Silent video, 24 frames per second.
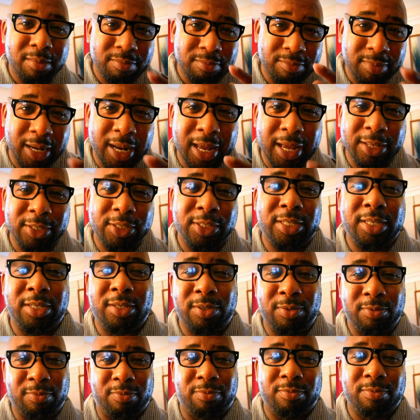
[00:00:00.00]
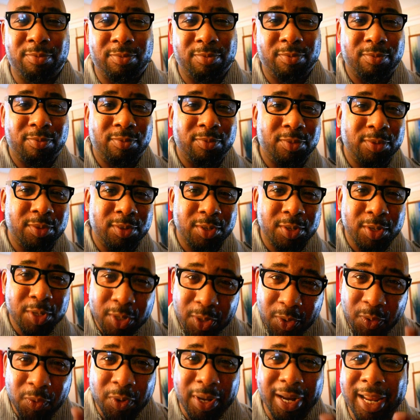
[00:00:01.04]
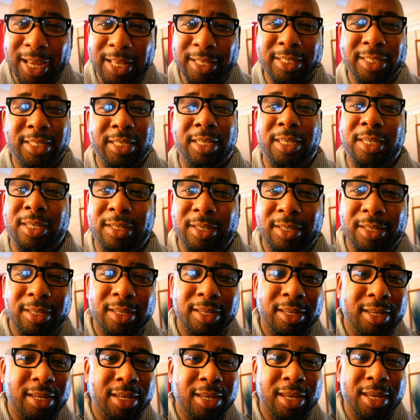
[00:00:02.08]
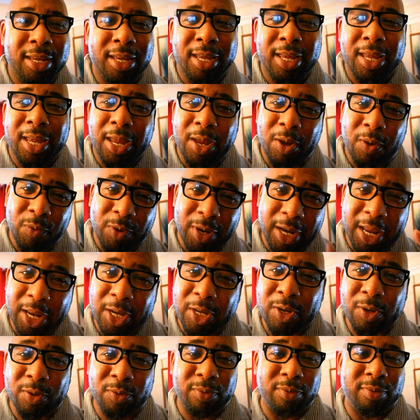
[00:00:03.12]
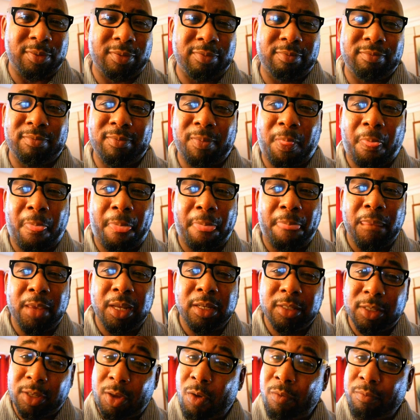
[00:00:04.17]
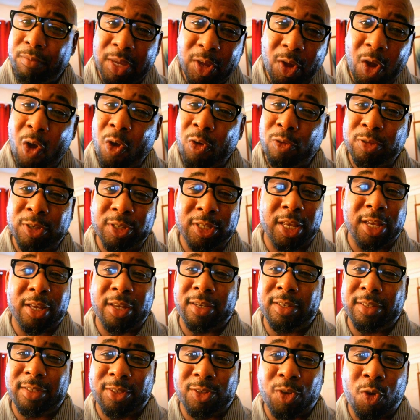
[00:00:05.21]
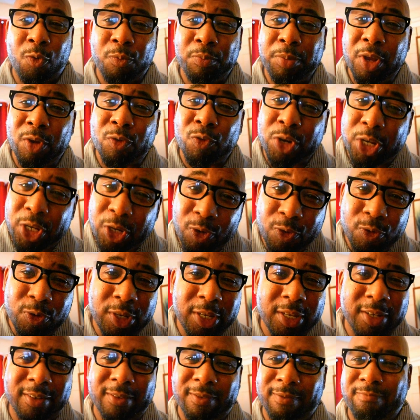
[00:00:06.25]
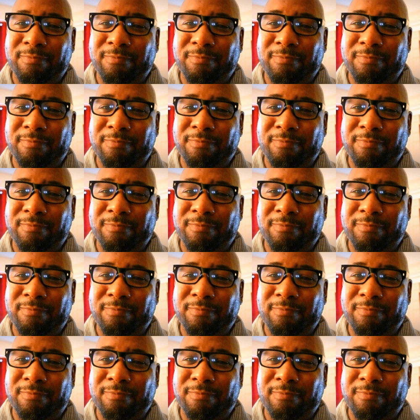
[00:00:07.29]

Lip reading: But I'll see you when I see you. And when I do, it's going to be on, son. It's going to be a reunion.